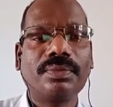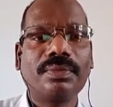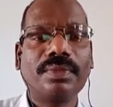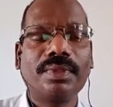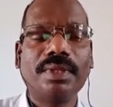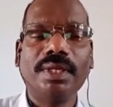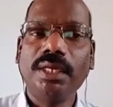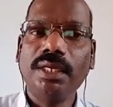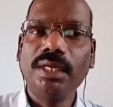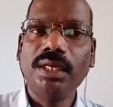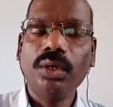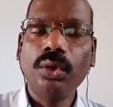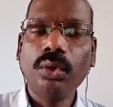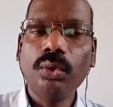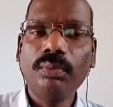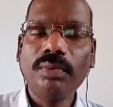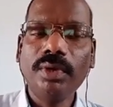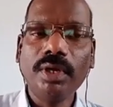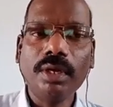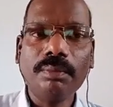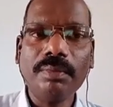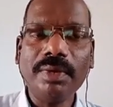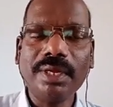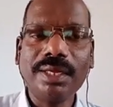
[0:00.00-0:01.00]
Any law we
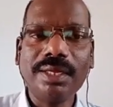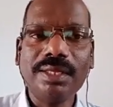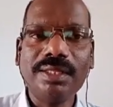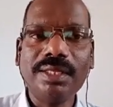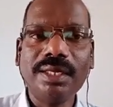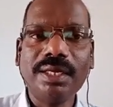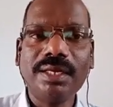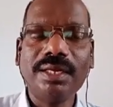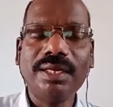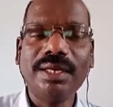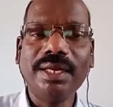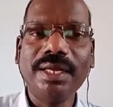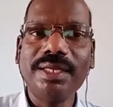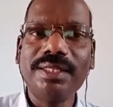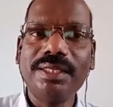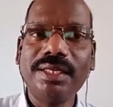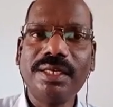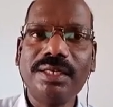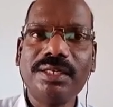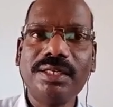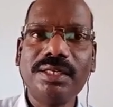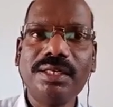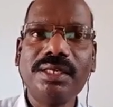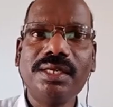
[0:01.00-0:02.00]
are making there like
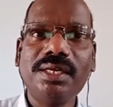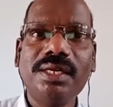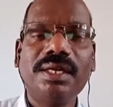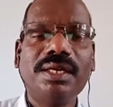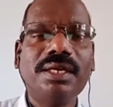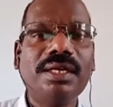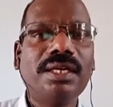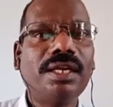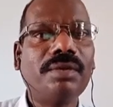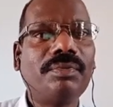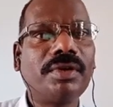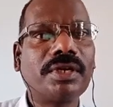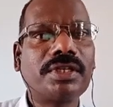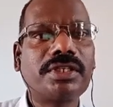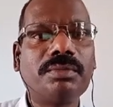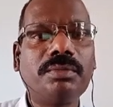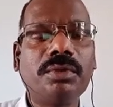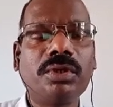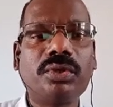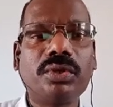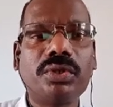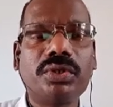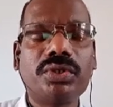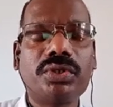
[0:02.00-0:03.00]
that, a flexible
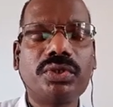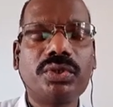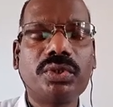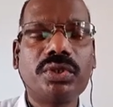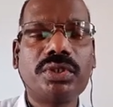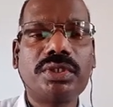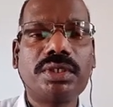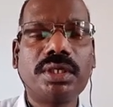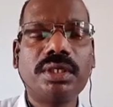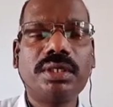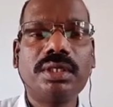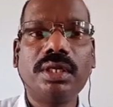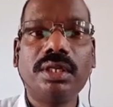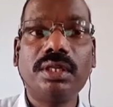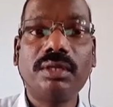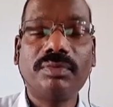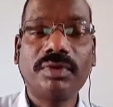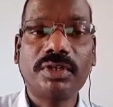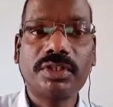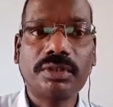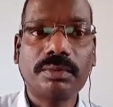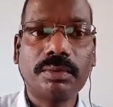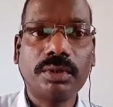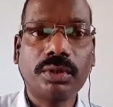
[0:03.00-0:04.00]
constitution, in a
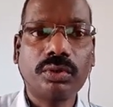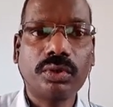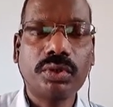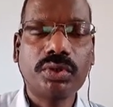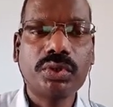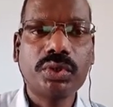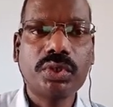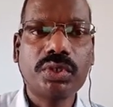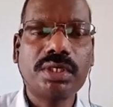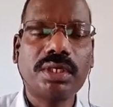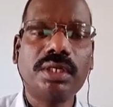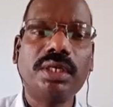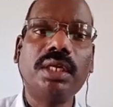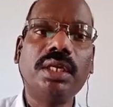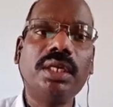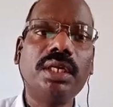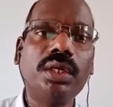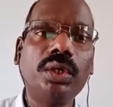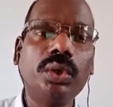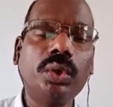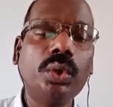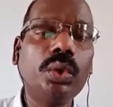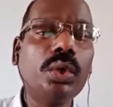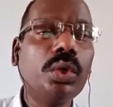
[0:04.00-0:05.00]
flexible constitution any
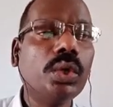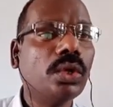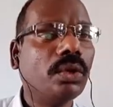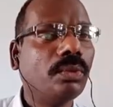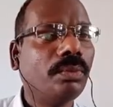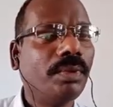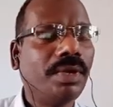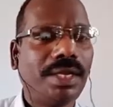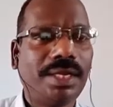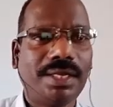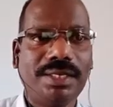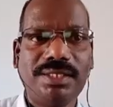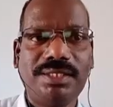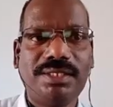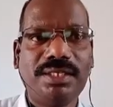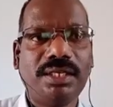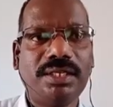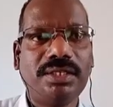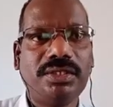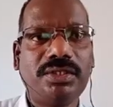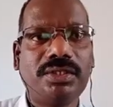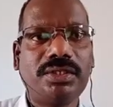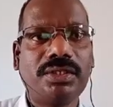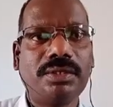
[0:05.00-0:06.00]
law we can
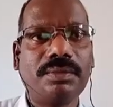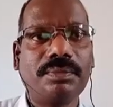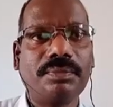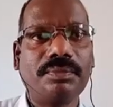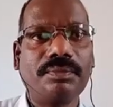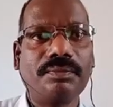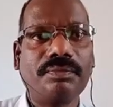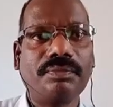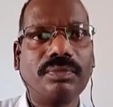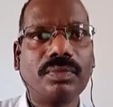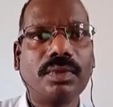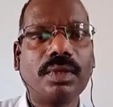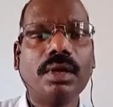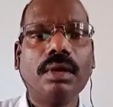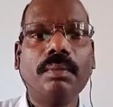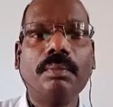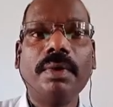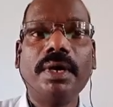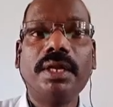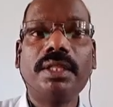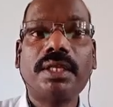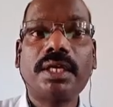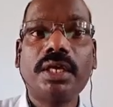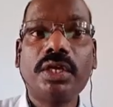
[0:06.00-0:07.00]
change.
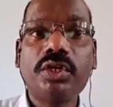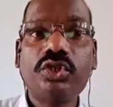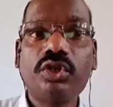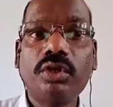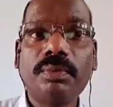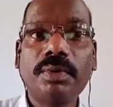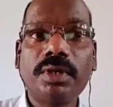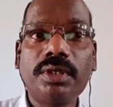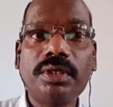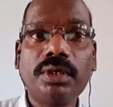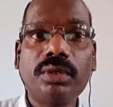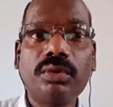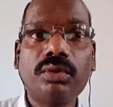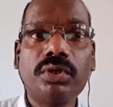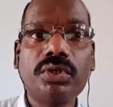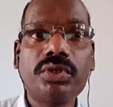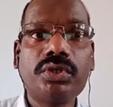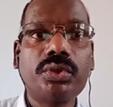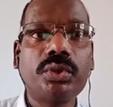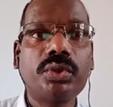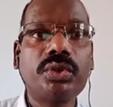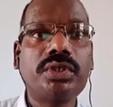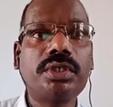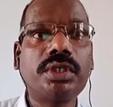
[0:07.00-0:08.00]
But in the case of rigid
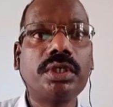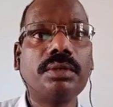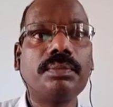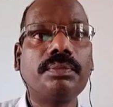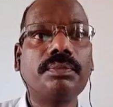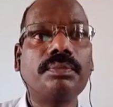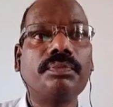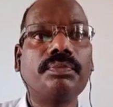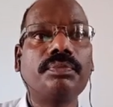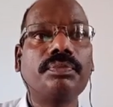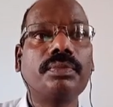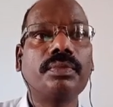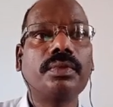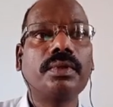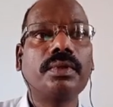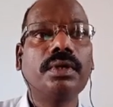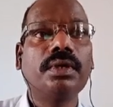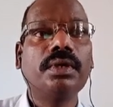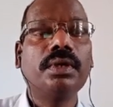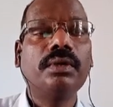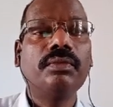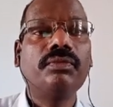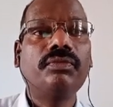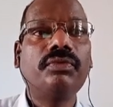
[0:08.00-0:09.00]
constitution,
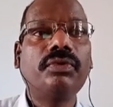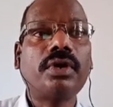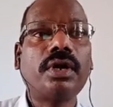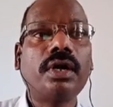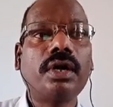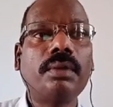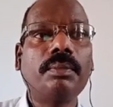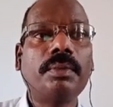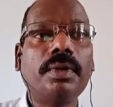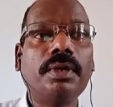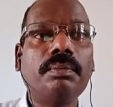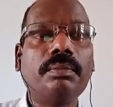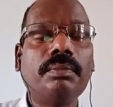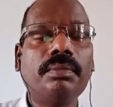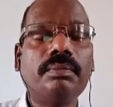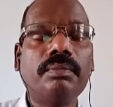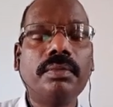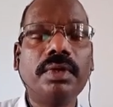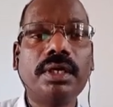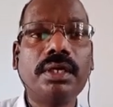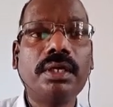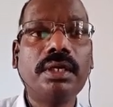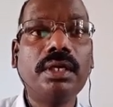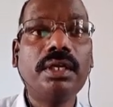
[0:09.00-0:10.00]
for
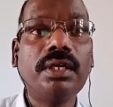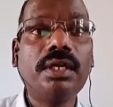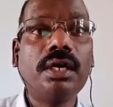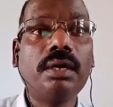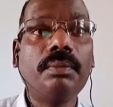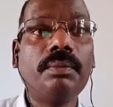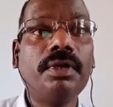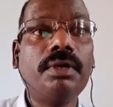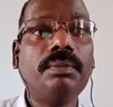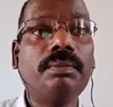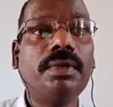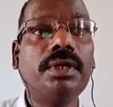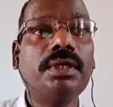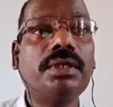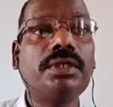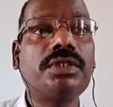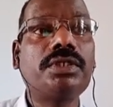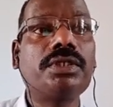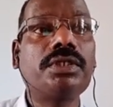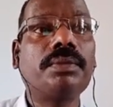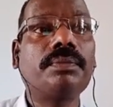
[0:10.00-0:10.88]
making any amendment,